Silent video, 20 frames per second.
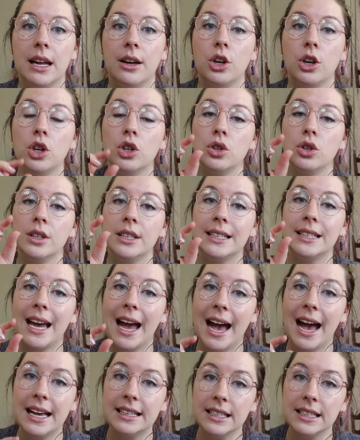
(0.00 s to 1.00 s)
Now you can do this
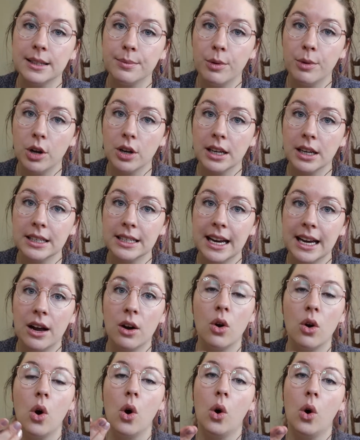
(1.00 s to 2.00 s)
as it's burning
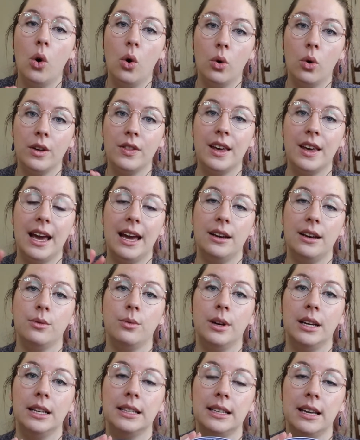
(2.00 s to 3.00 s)
down or at the end
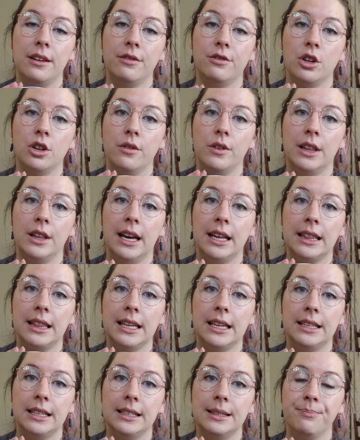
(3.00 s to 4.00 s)
when it's left over like
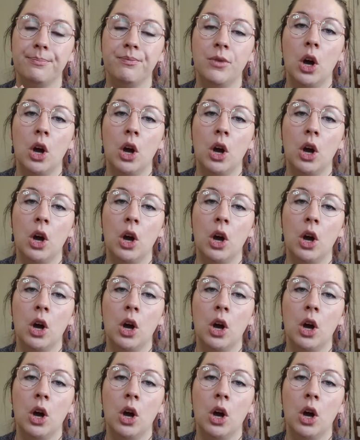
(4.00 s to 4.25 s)
this.